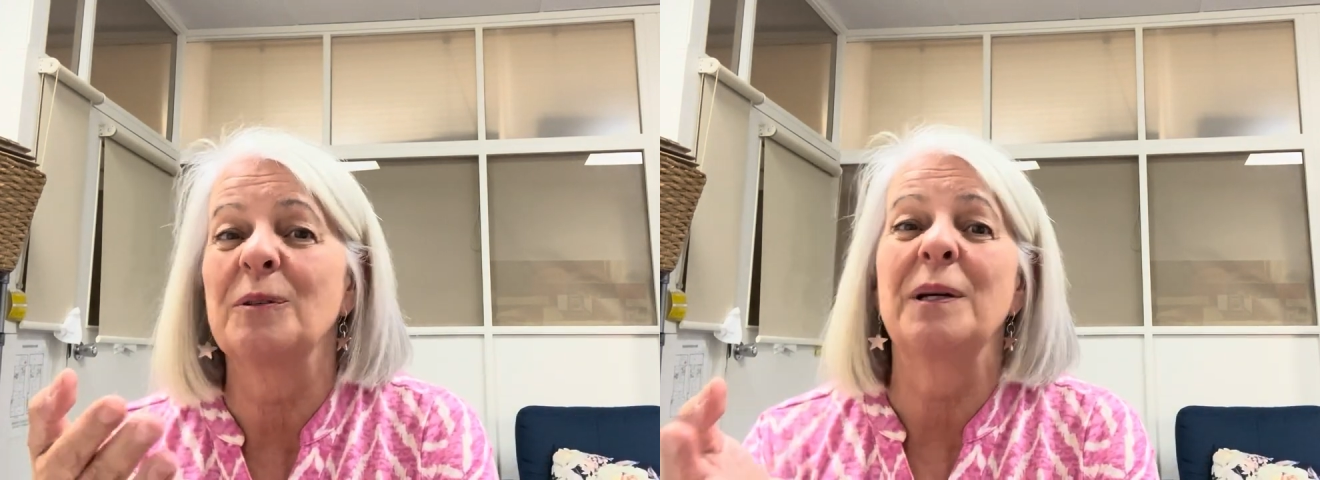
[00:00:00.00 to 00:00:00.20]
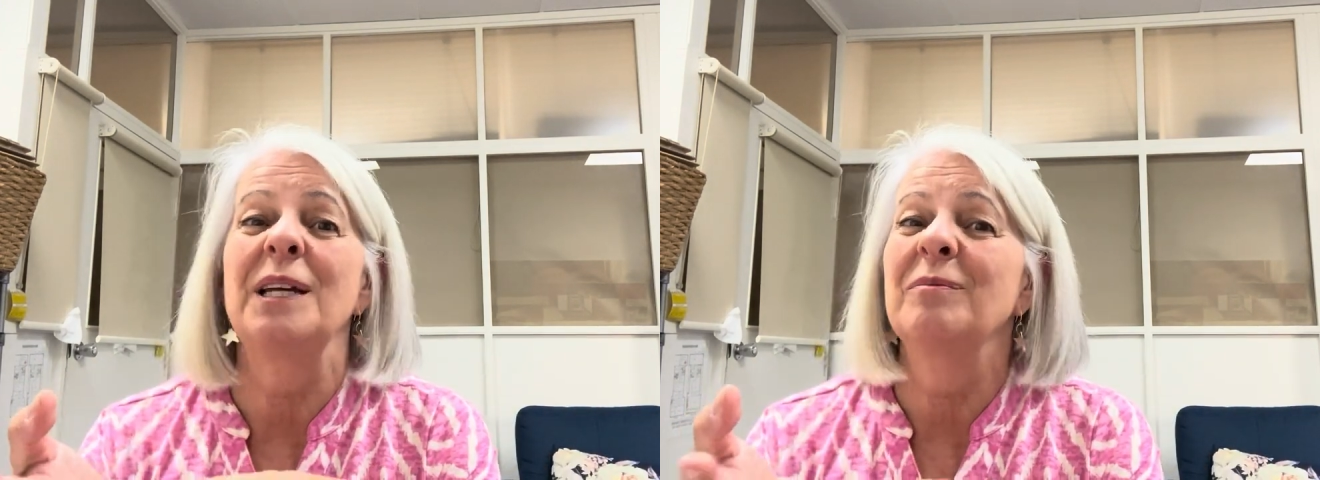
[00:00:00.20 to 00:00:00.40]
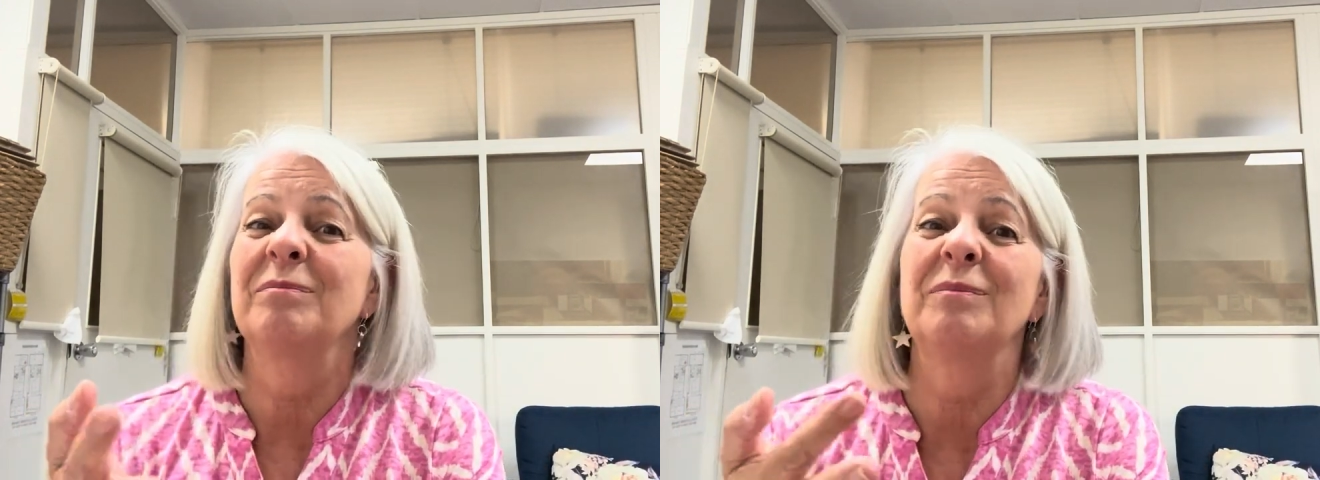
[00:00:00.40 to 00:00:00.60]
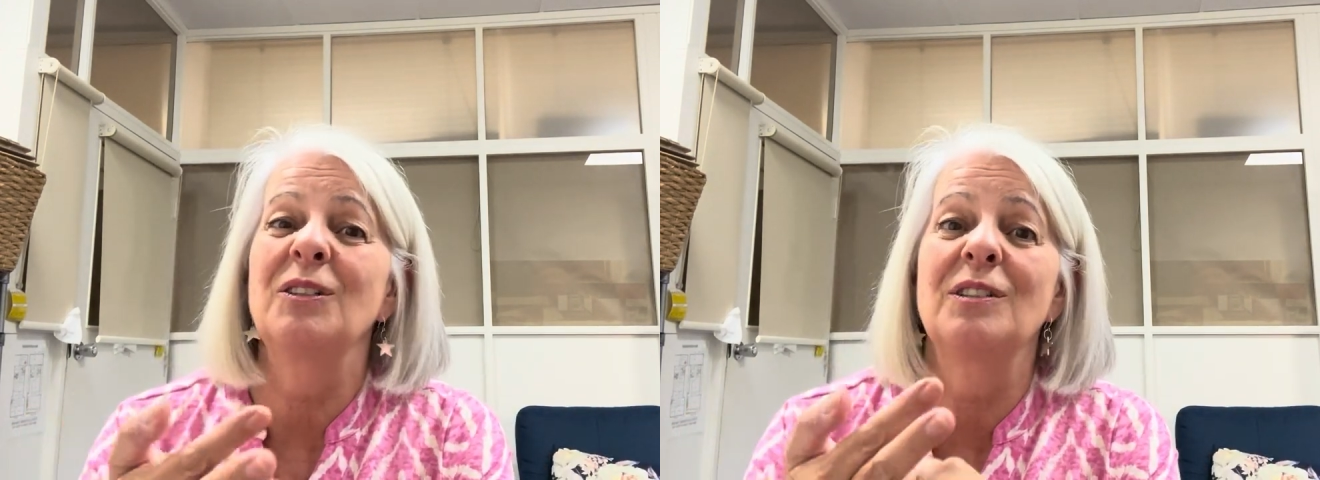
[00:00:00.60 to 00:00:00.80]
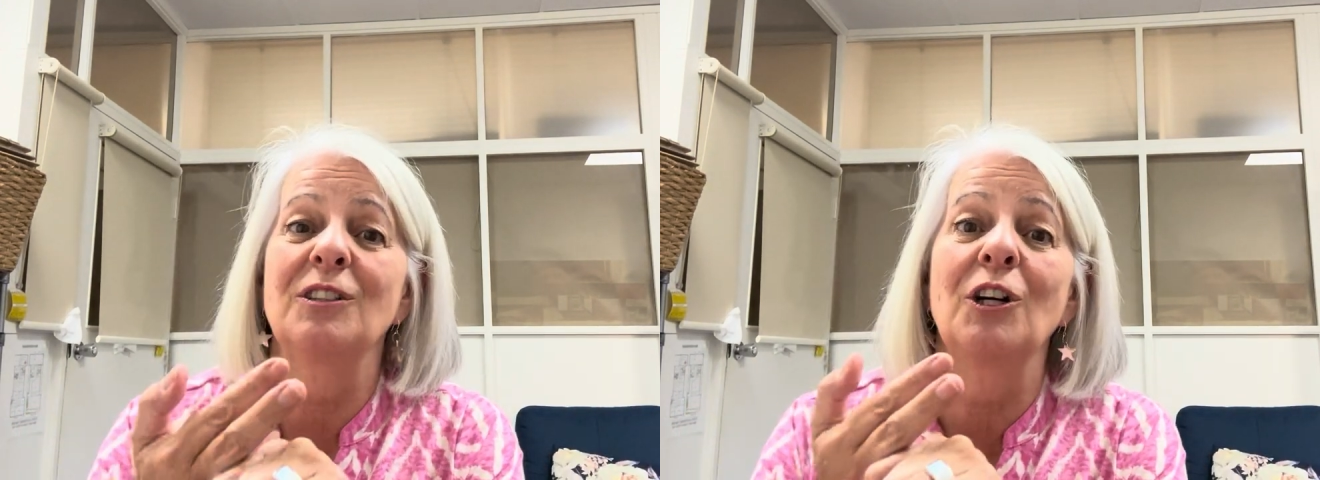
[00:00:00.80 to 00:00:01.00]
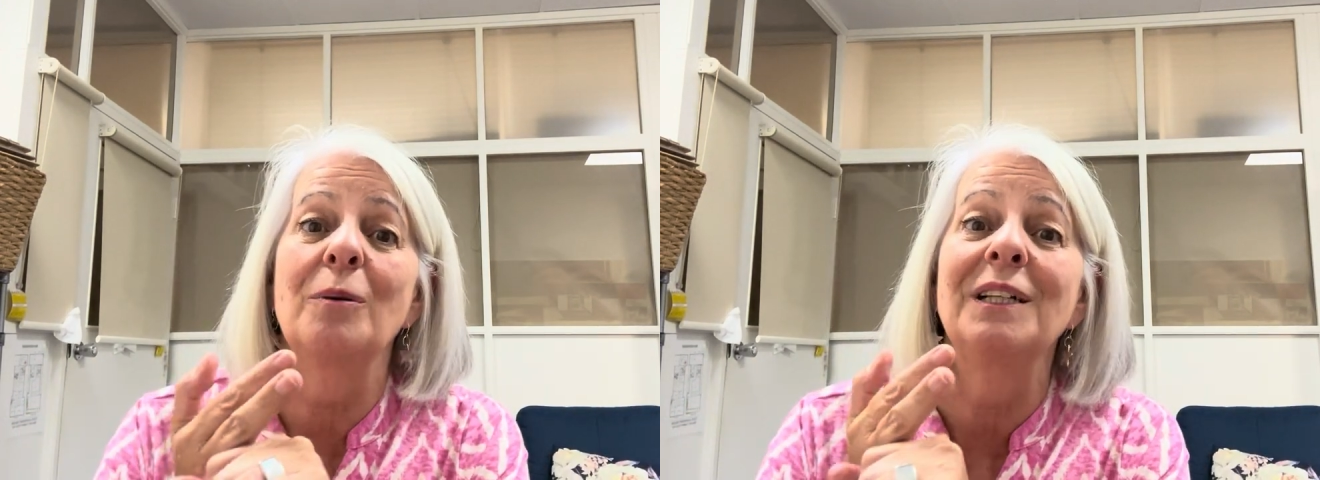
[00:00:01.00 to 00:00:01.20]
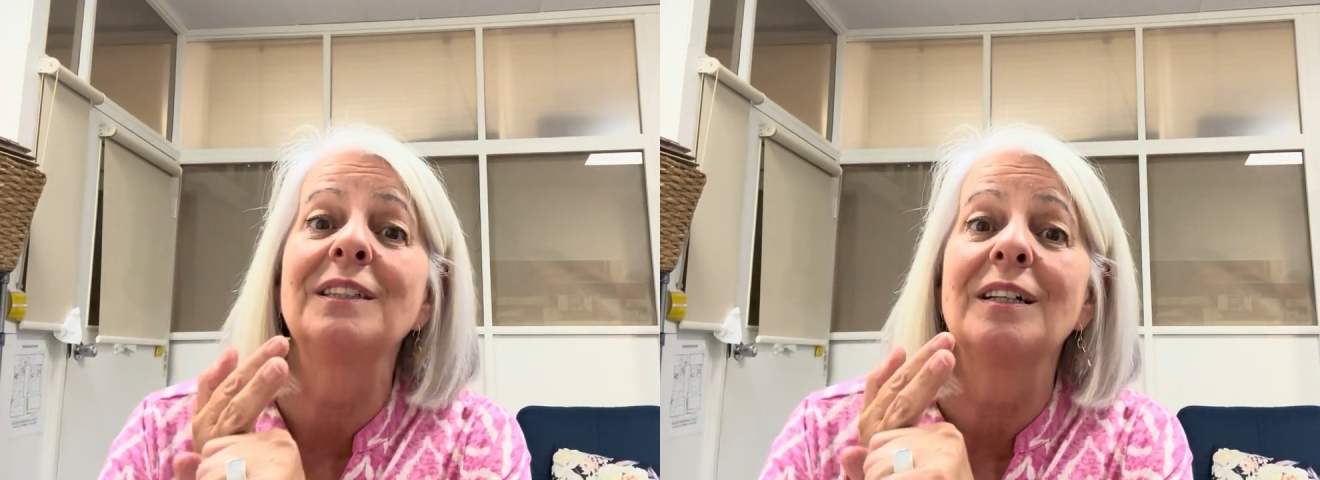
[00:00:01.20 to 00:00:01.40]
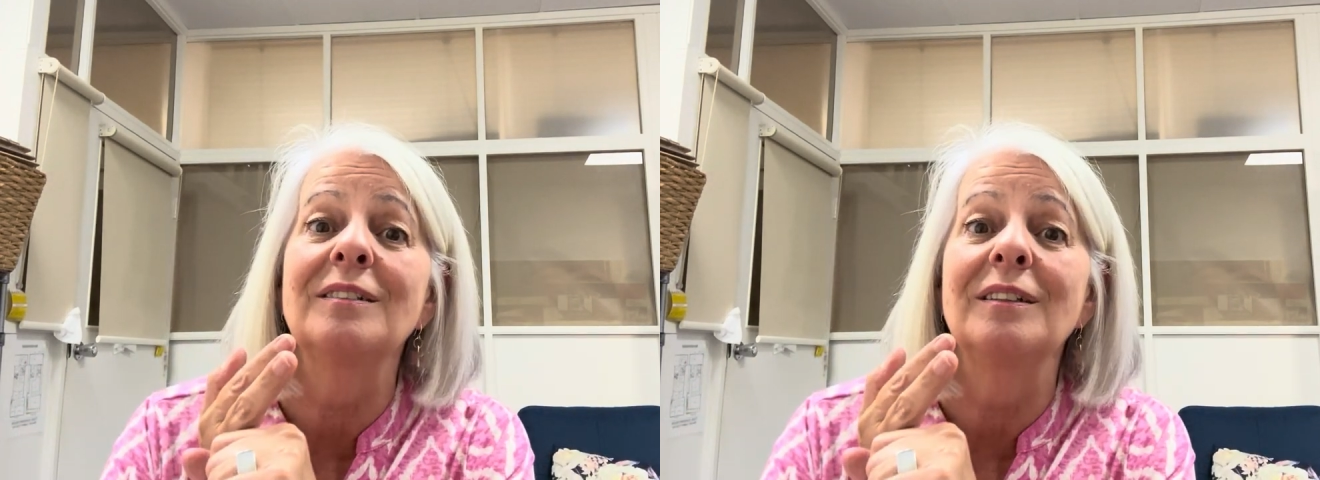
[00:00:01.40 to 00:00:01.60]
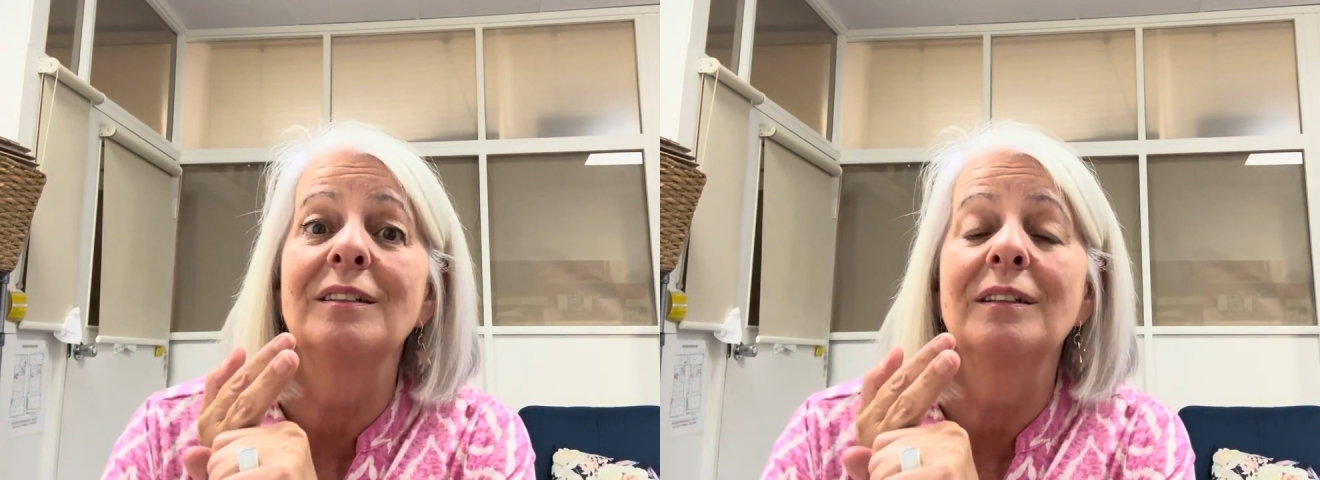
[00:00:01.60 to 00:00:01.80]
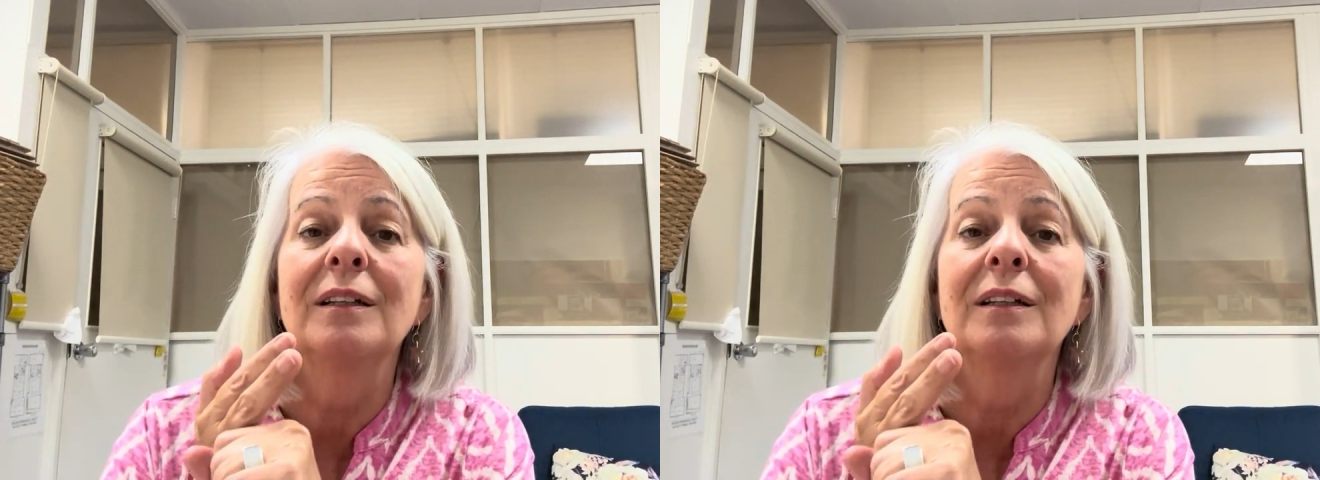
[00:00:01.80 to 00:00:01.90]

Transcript: me. Most of the time it doesn't.